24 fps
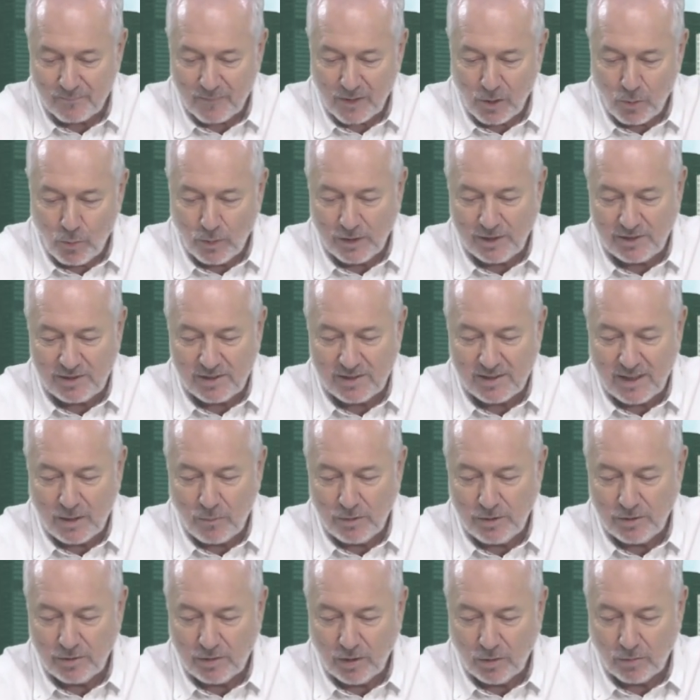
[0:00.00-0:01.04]
What did she say
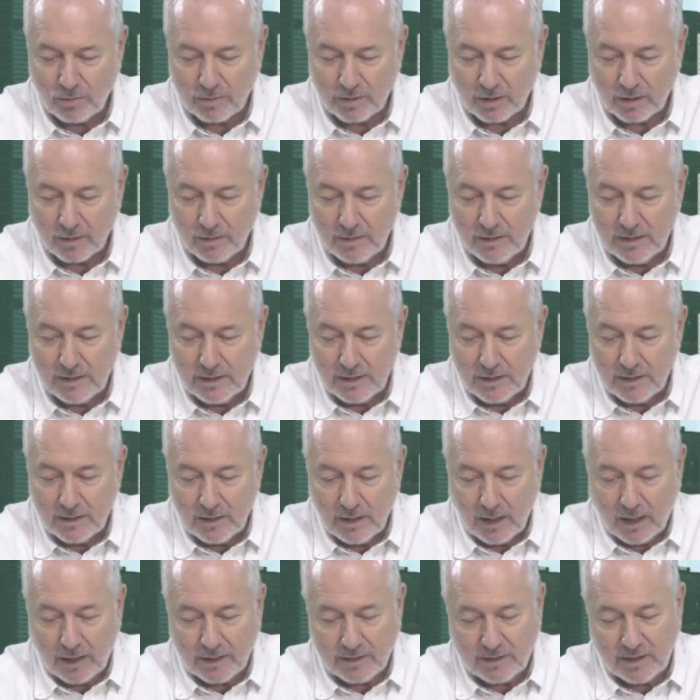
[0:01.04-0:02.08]
when you told her?
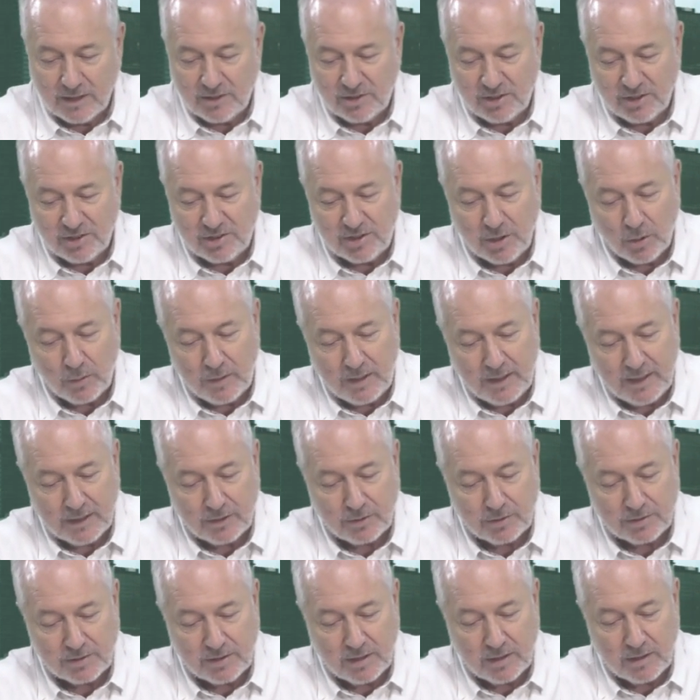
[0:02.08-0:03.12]
Did she show any
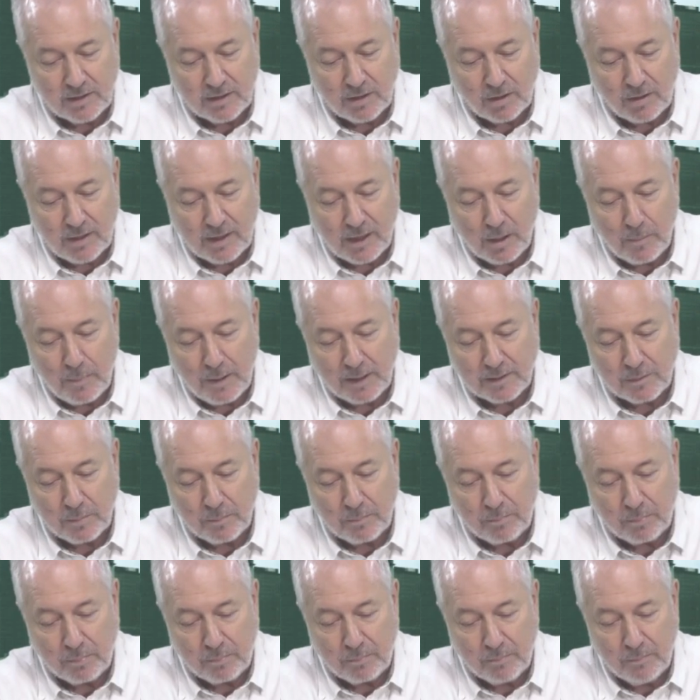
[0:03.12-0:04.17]
interest in learning
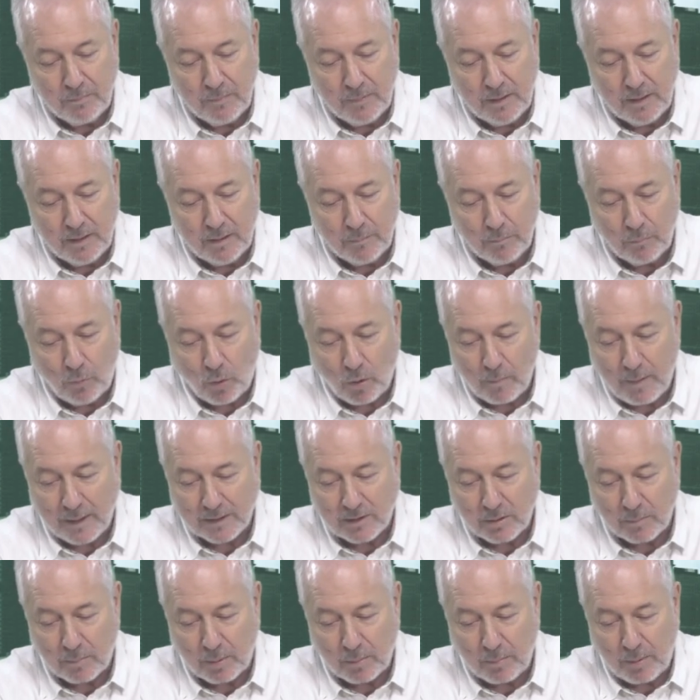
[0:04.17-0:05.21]
more about
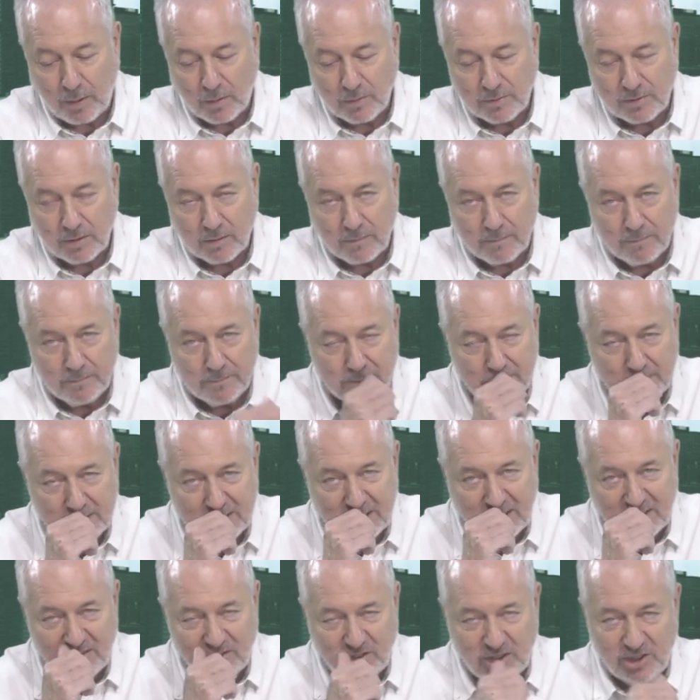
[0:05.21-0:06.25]
the proposal?
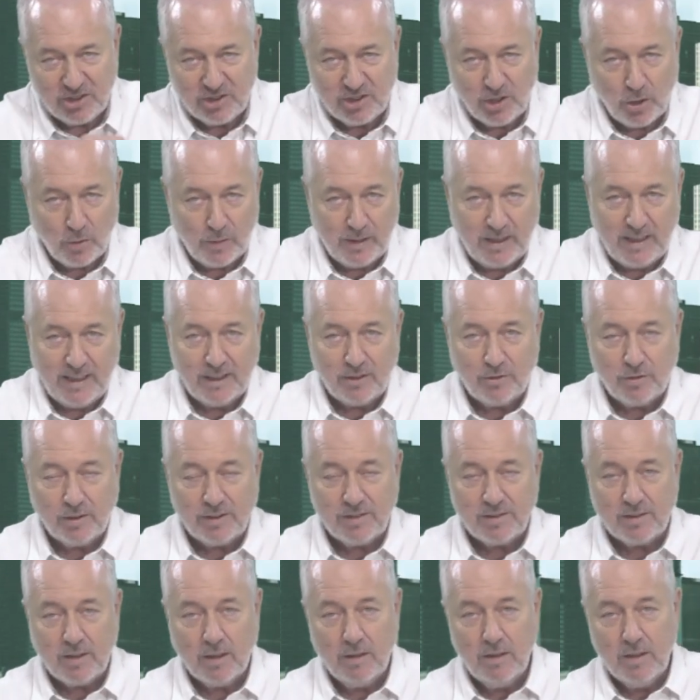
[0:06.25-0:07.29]
Did she show any
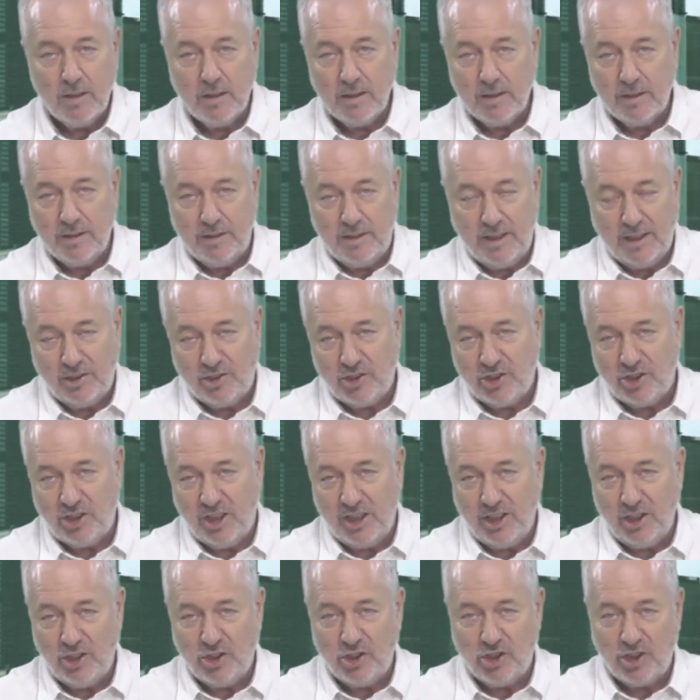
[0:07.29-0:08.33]
interest? Did
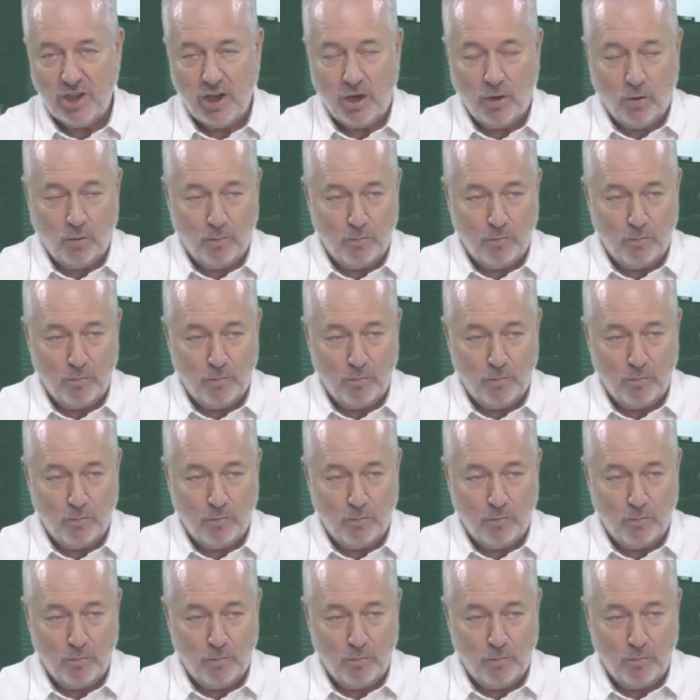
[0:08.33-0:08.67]
she show?